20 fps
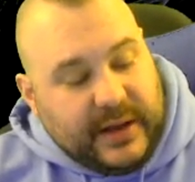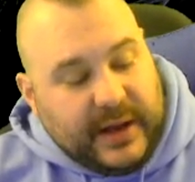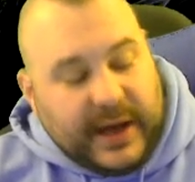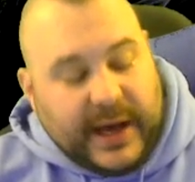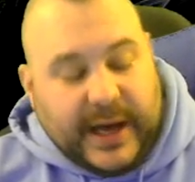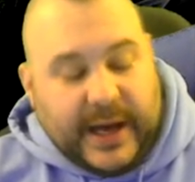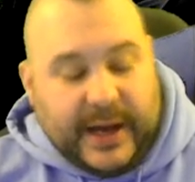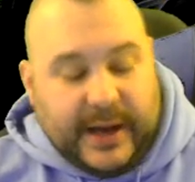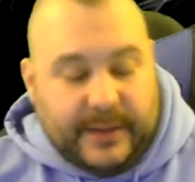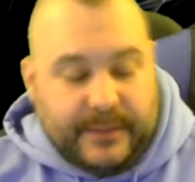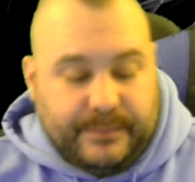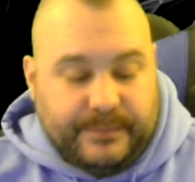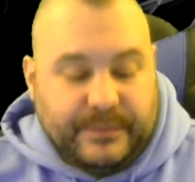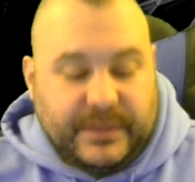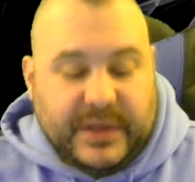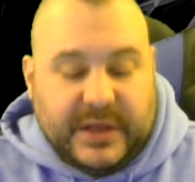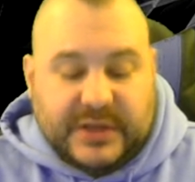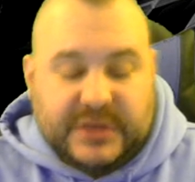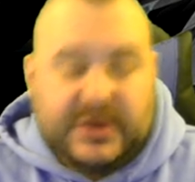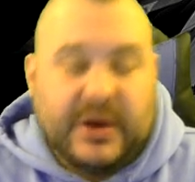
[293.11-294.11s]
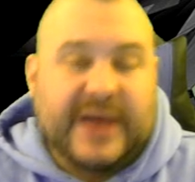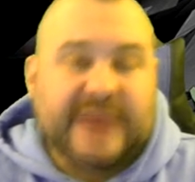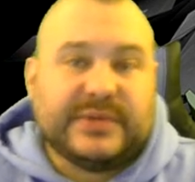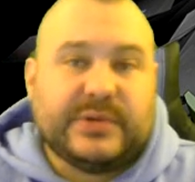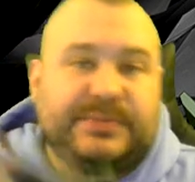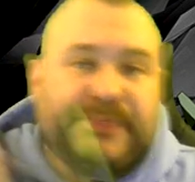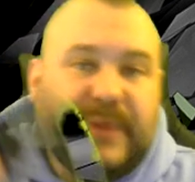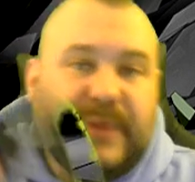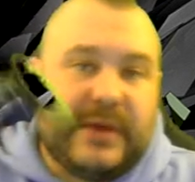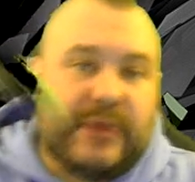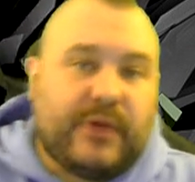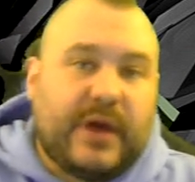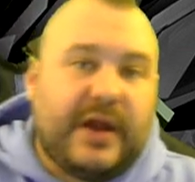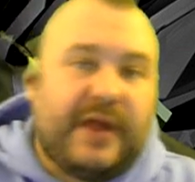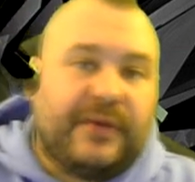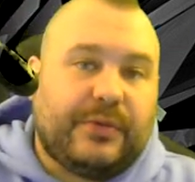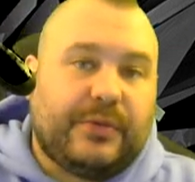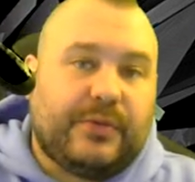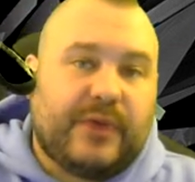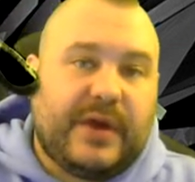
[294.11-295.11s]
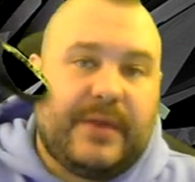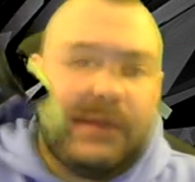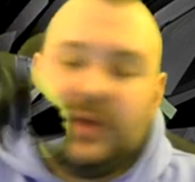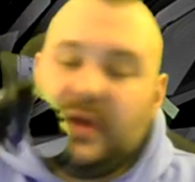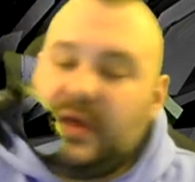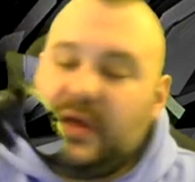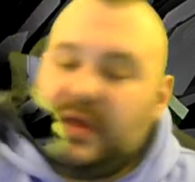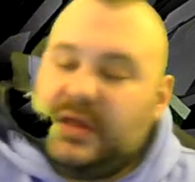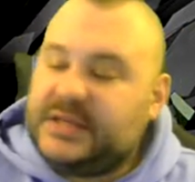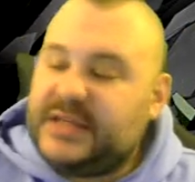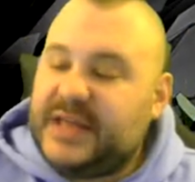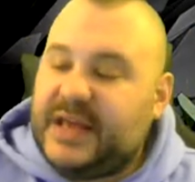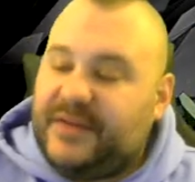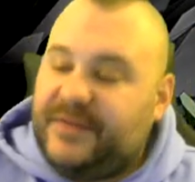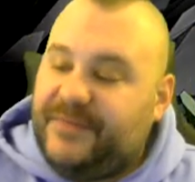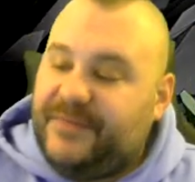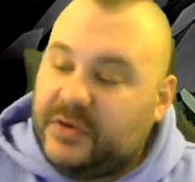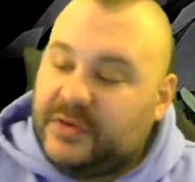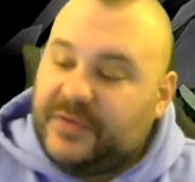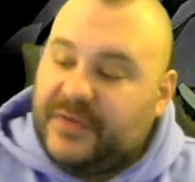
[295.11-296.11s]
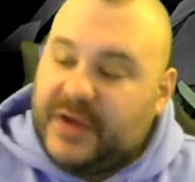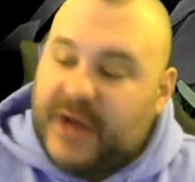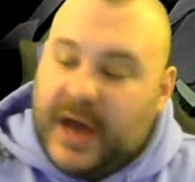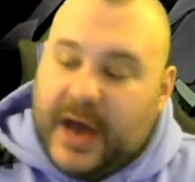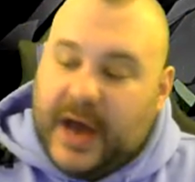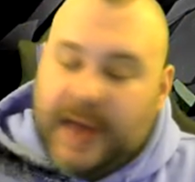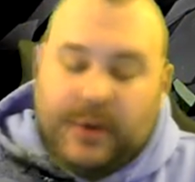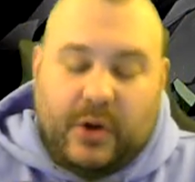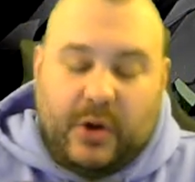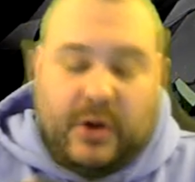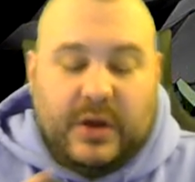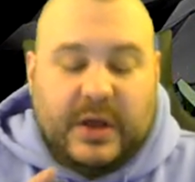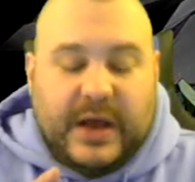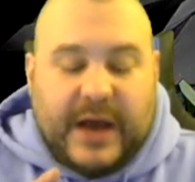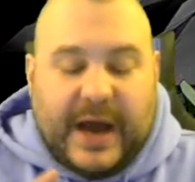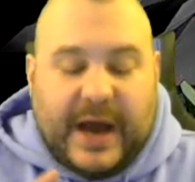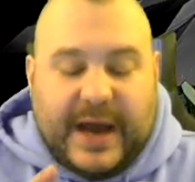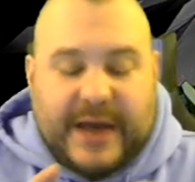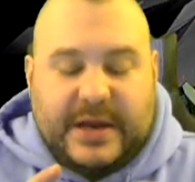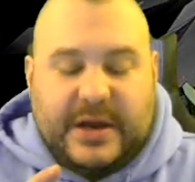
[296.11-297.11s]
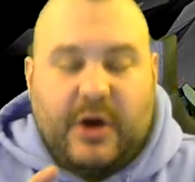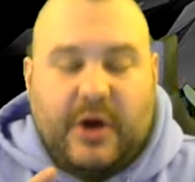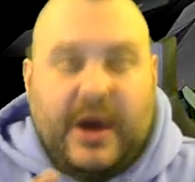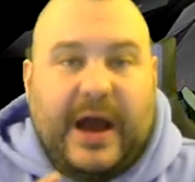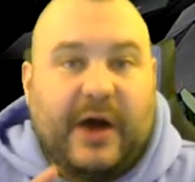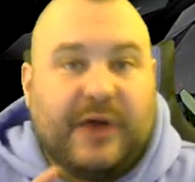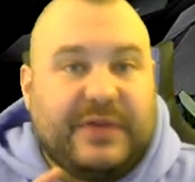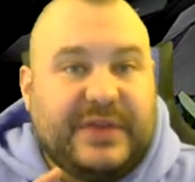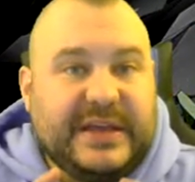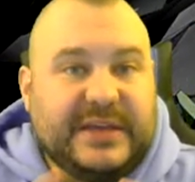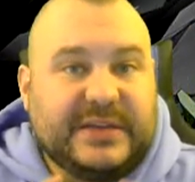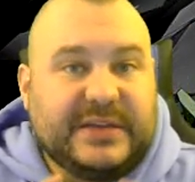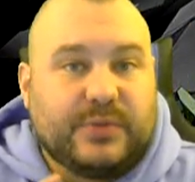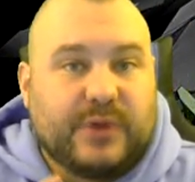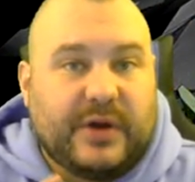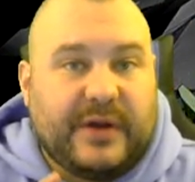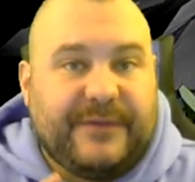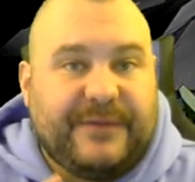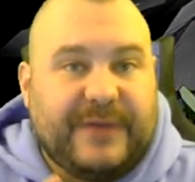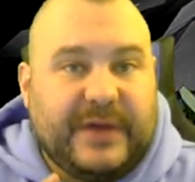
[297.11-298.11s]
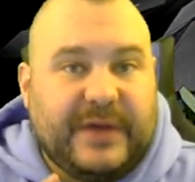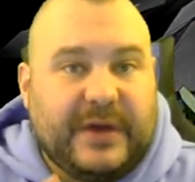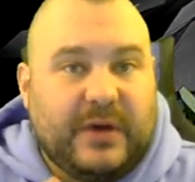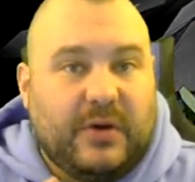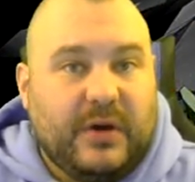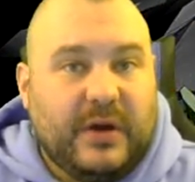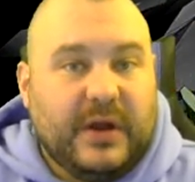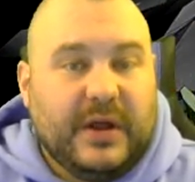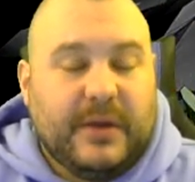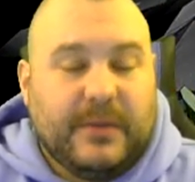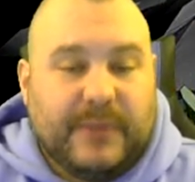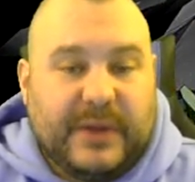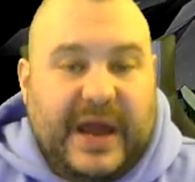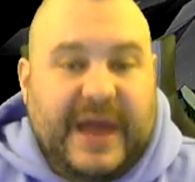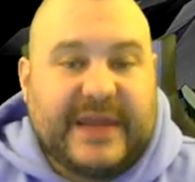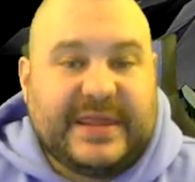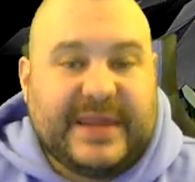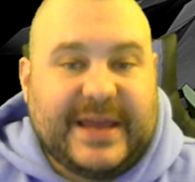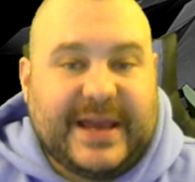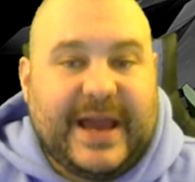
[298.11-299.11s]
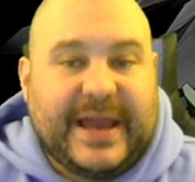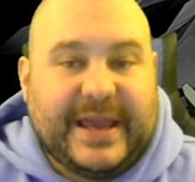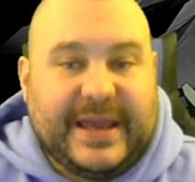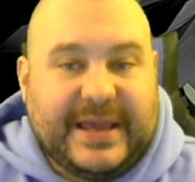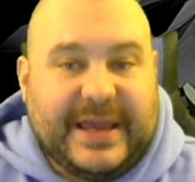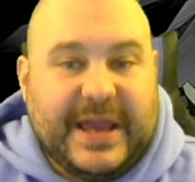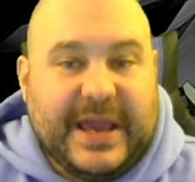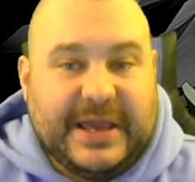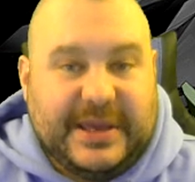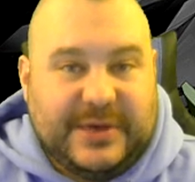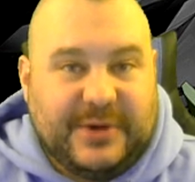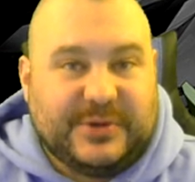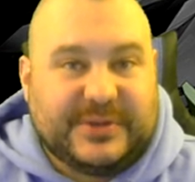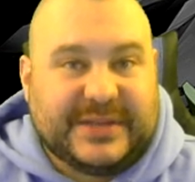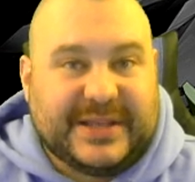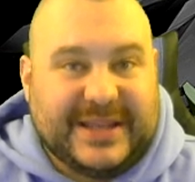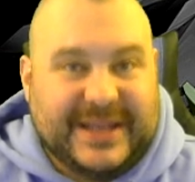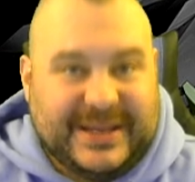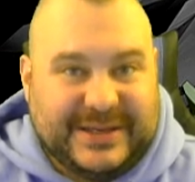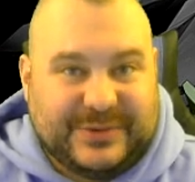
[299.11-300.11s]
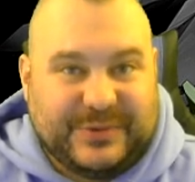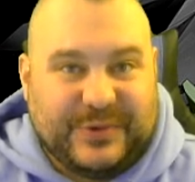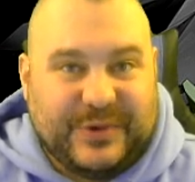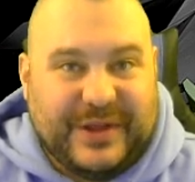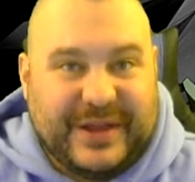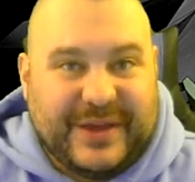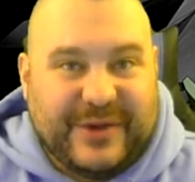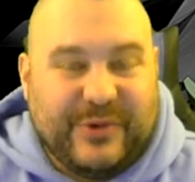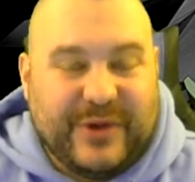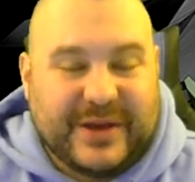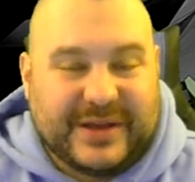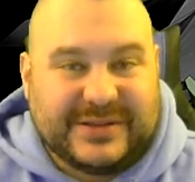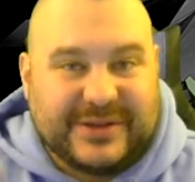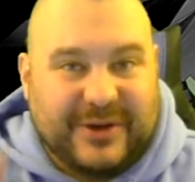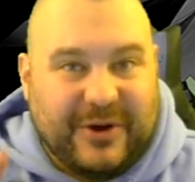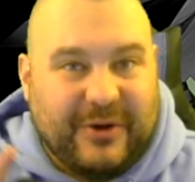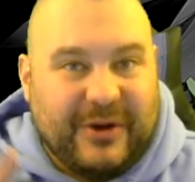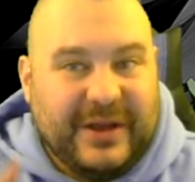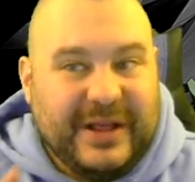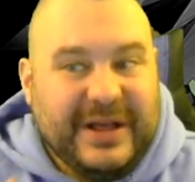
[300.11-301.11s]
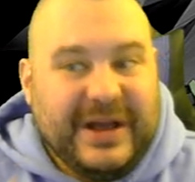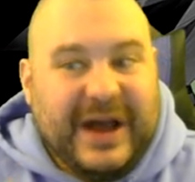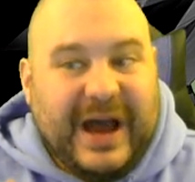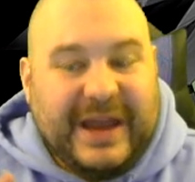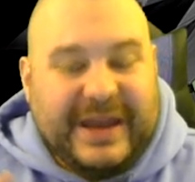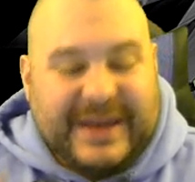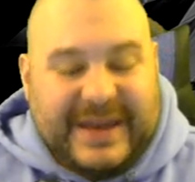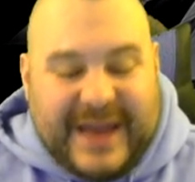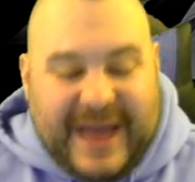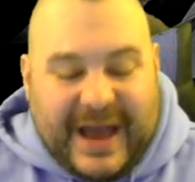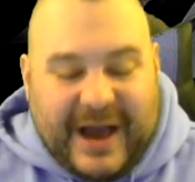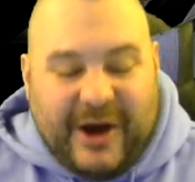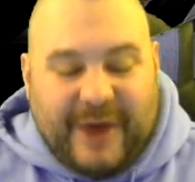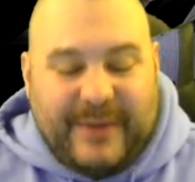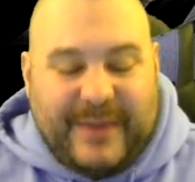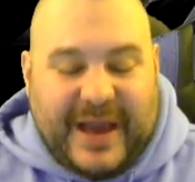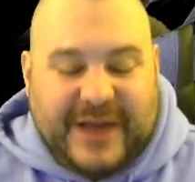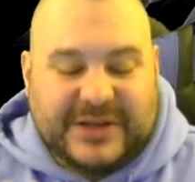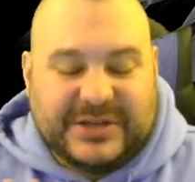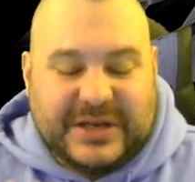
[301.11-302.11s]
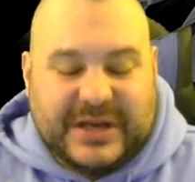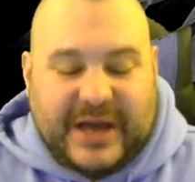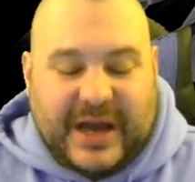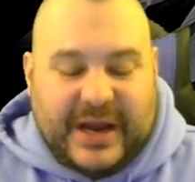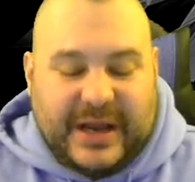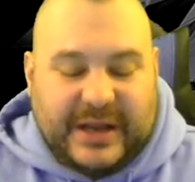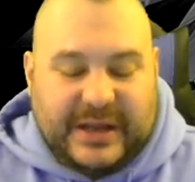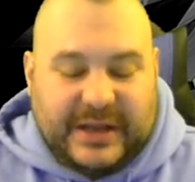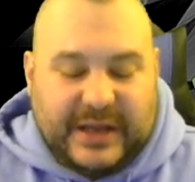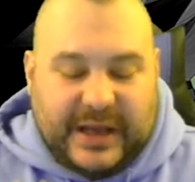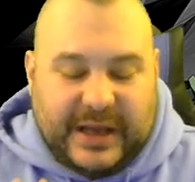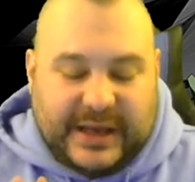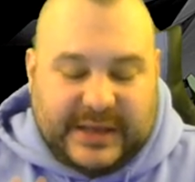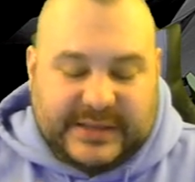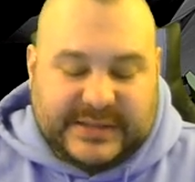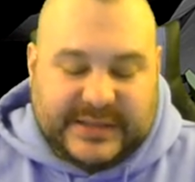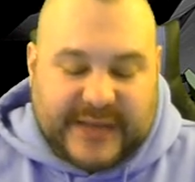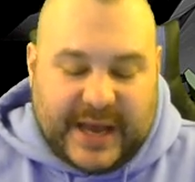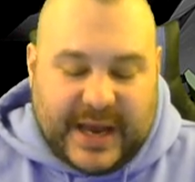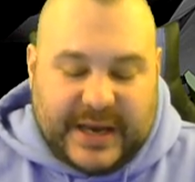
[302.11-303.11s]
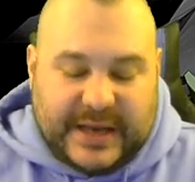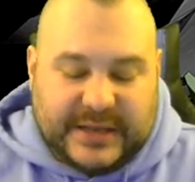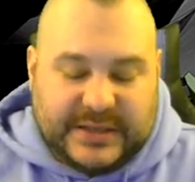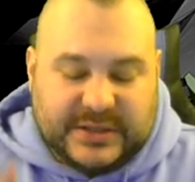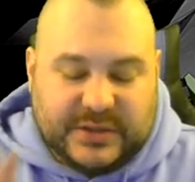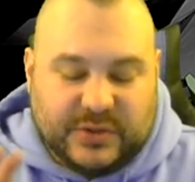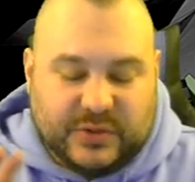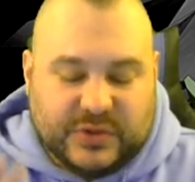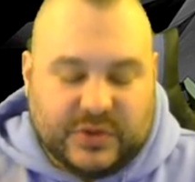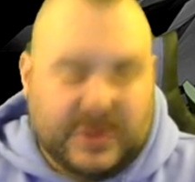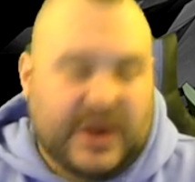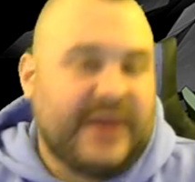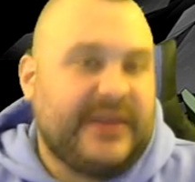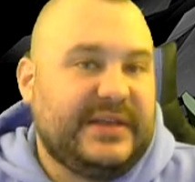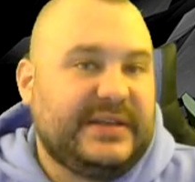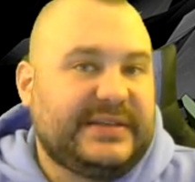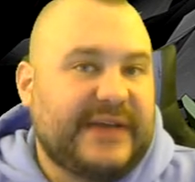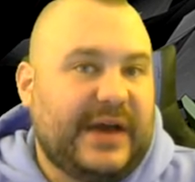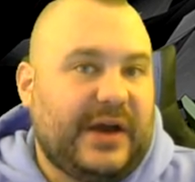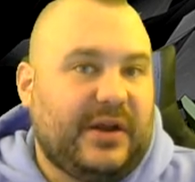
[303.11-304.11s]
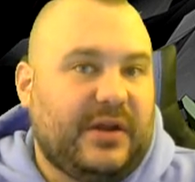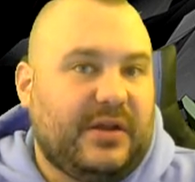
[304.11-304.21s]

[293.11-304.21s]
Um, so as we speak right off the rip, this thing feels phenomenal. I didn't know how these were going to feel, but I think I can get used to this really quick. So now I'm actually kind of excited to try this out a